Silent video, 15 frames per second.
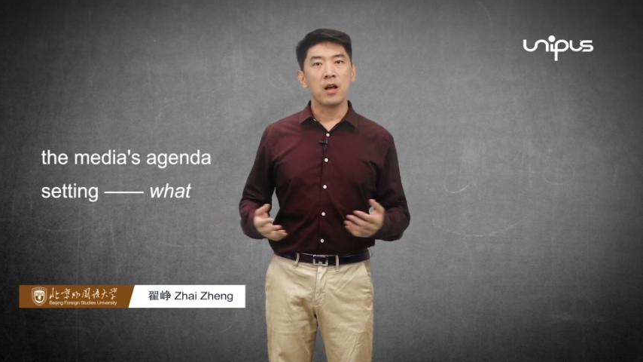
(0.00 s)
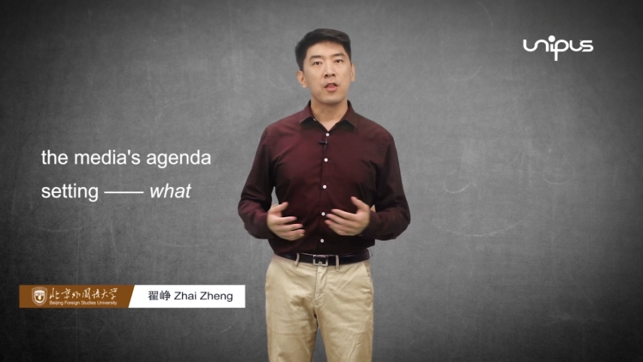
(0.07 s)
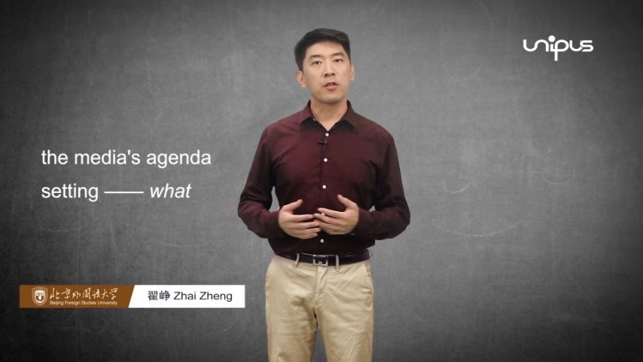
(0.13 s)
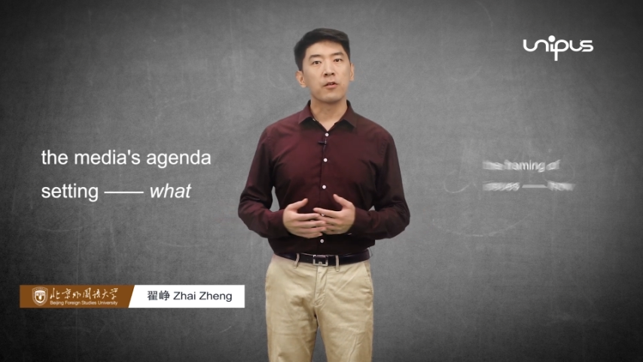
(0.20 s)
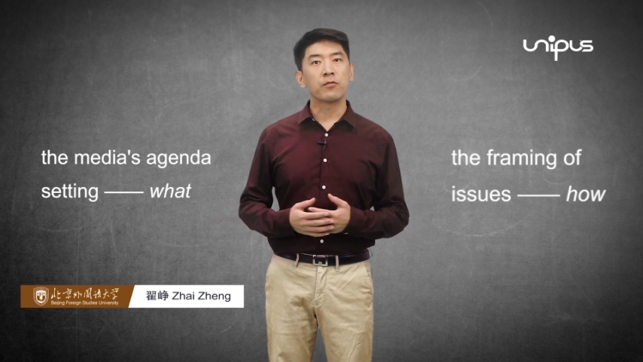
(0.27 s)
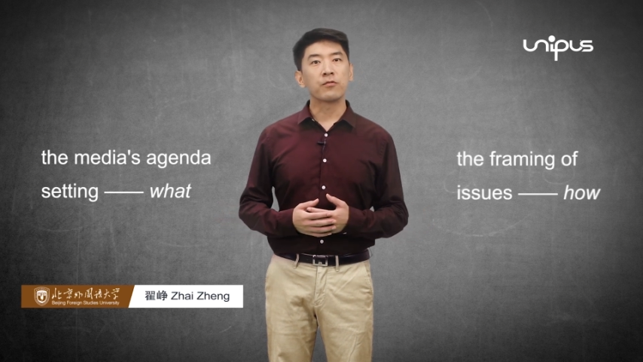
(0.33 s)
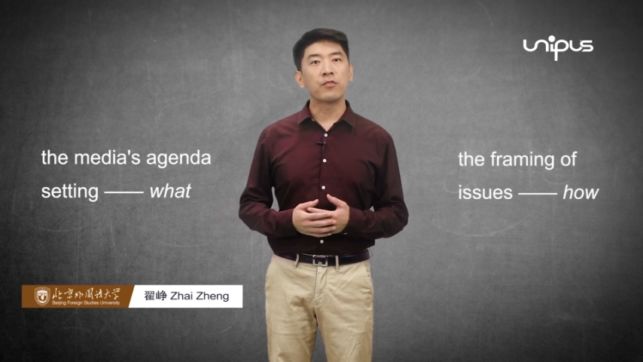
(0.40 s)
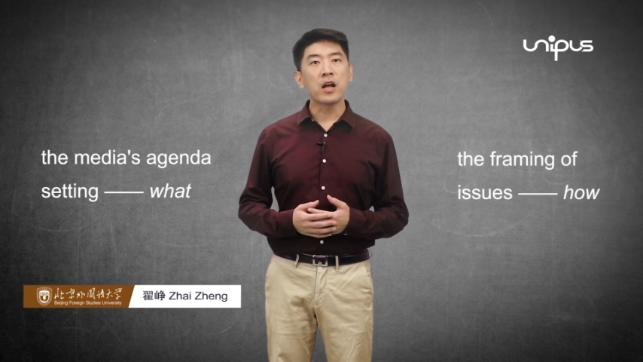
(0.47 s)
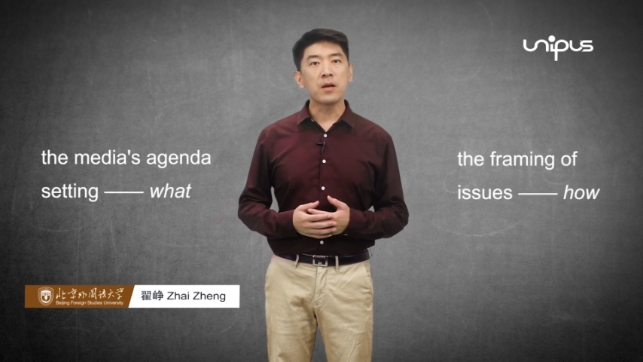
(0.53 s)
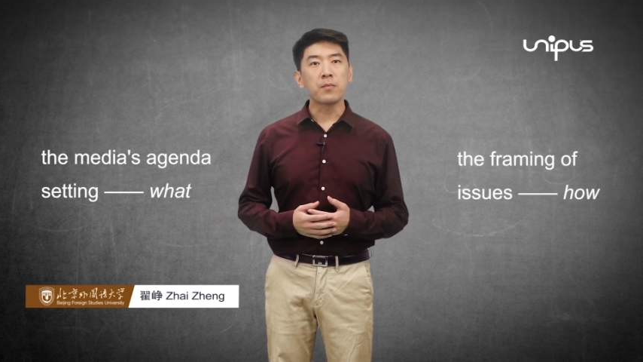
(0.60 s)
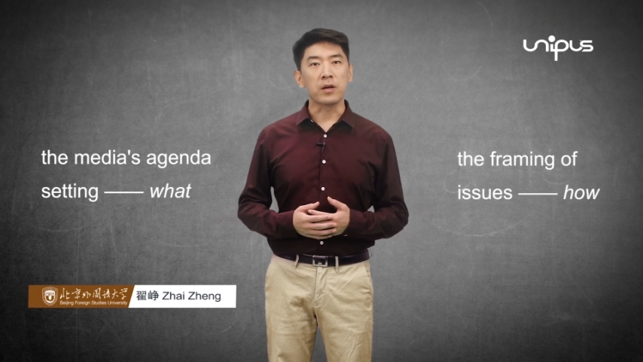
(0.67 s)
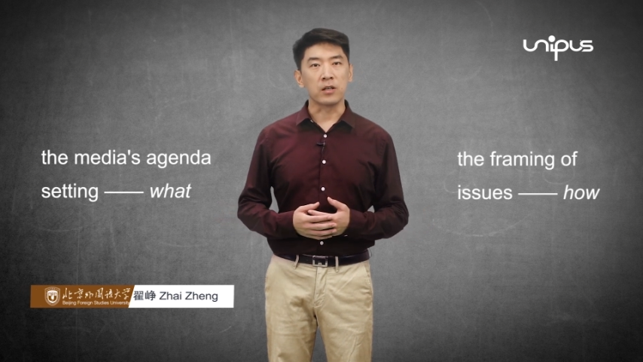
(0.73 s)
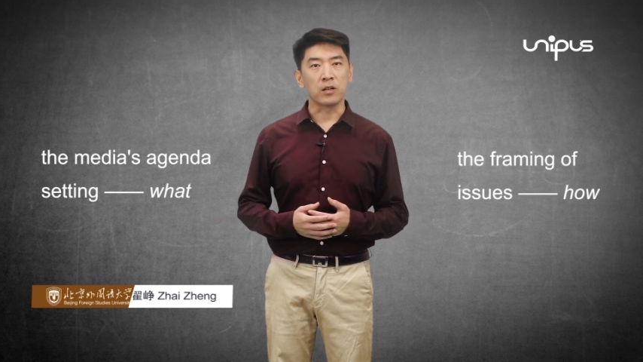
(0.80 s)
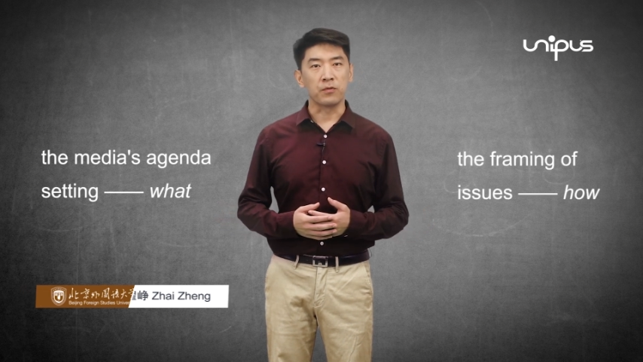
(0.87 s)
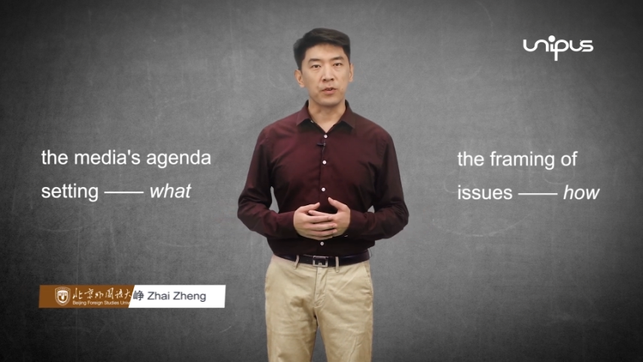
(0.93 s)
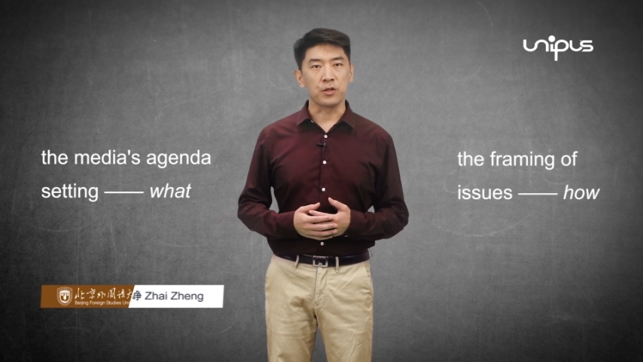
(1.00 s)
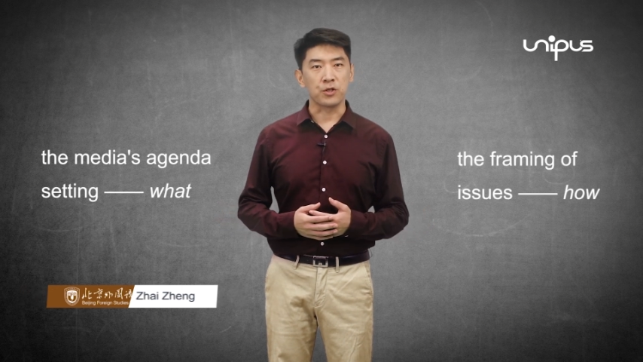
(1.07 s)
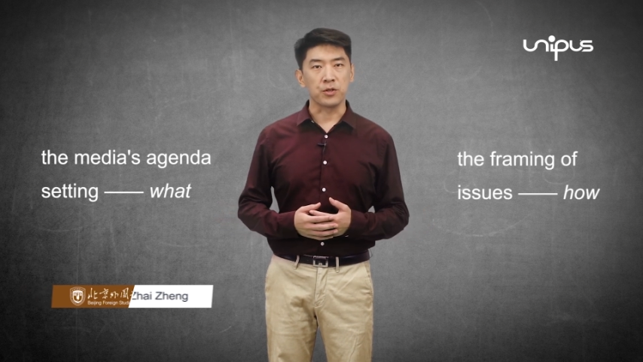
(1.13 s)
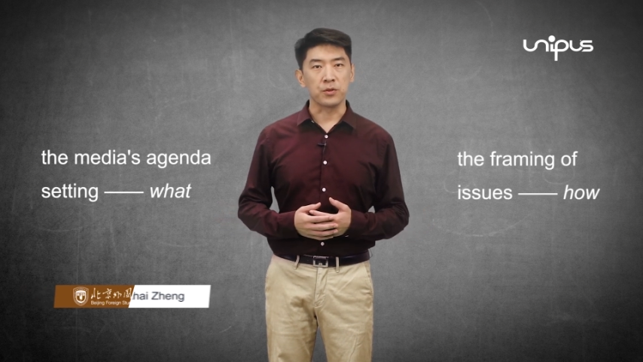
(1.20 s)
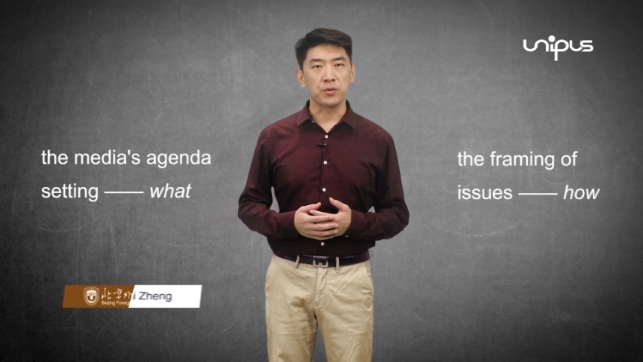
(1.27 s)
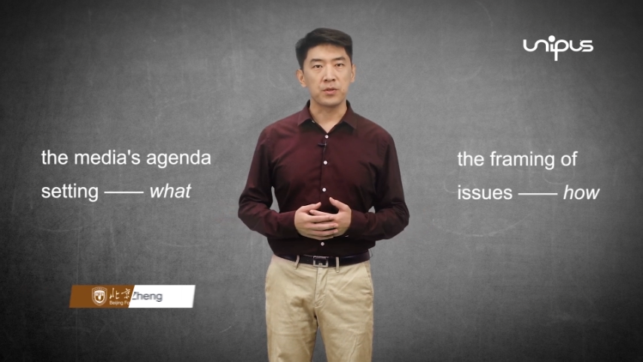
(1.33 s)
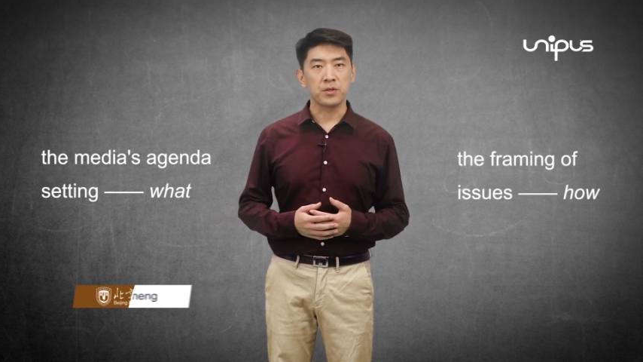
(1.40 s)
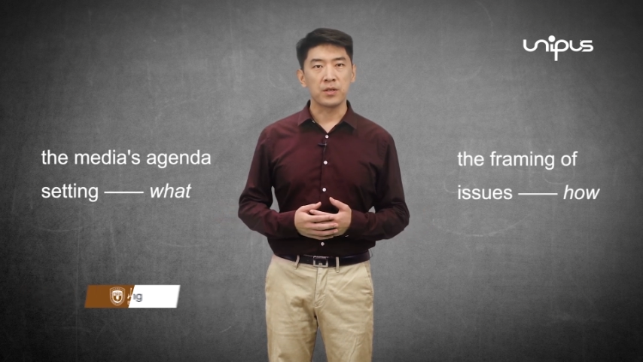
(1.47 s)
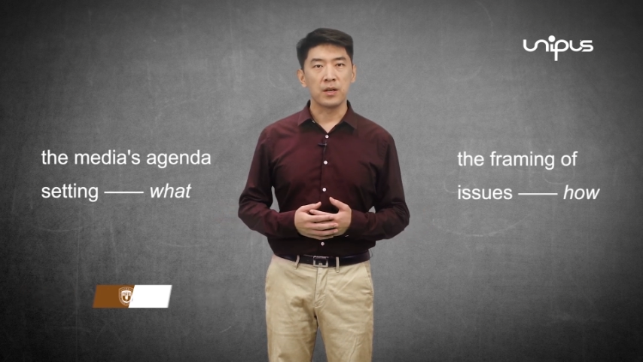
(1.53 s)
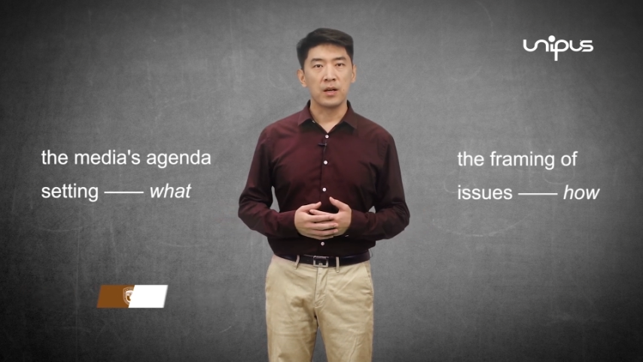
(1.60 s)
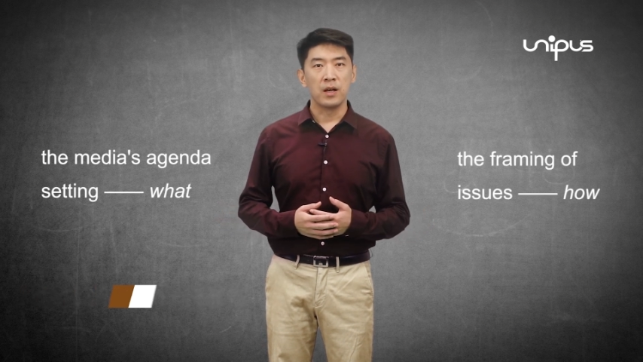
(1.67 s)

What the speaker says: the framing of issues